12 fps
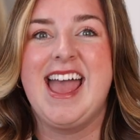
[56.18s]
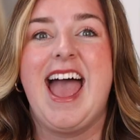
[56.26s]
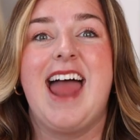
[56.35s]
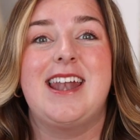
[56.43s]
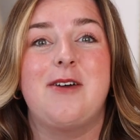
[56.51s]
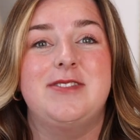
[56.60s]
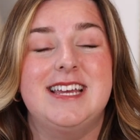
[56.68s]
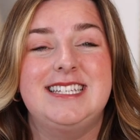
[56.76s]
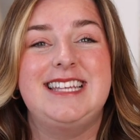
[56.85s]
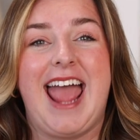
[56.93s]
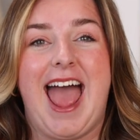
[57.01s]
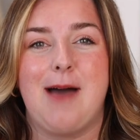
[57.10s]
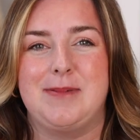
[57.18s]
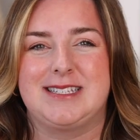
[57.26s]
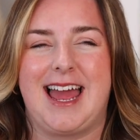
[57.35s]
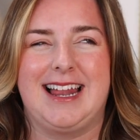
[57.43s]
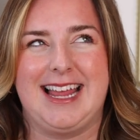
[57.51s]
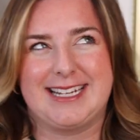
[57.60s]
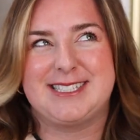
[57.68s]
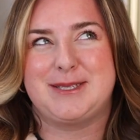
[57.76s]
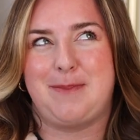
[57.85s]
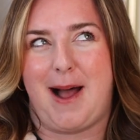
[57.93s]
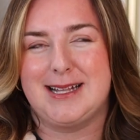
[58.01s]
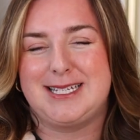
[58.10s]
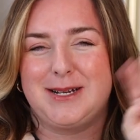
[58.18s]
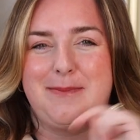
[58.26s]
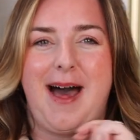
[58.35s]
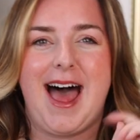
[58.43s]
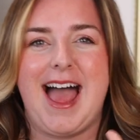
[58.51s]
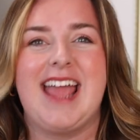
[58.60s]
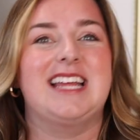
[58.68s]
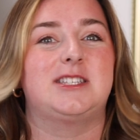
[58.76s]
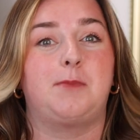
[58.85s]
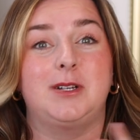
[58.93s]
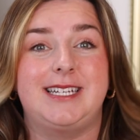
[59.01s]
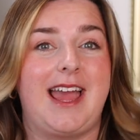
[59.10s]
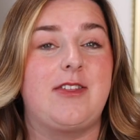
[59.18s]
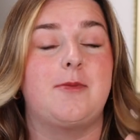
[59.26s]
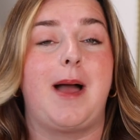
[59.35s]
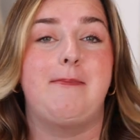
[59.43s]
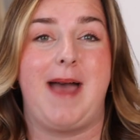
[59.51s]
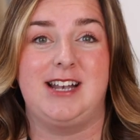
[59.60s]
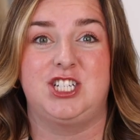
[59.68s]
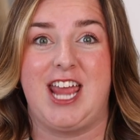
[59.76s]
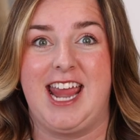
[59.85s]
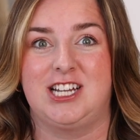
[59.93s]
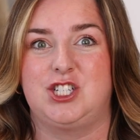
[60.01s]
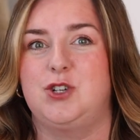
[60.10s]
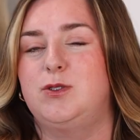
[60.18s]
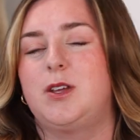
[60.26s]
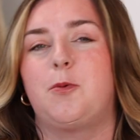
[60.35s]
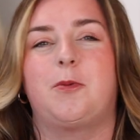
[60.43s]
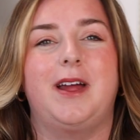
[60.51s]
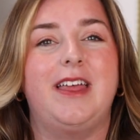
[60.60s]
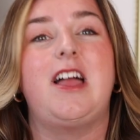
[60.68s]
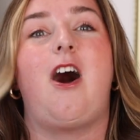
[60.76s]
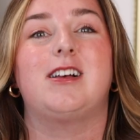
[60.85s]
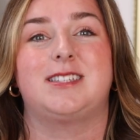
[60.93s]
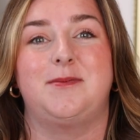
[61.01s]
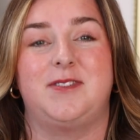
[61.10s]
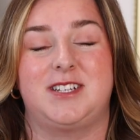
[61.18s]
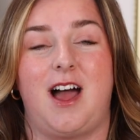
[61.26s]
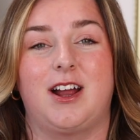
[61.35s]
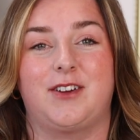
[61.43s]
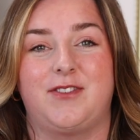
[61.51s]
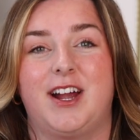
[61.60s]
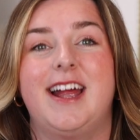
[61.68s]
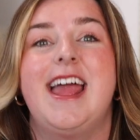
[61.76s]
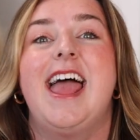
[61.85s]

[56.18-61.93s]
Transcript: And now this app is kind of like sponsored by, it's put together by Ben Chase, who's a really awesome photographer,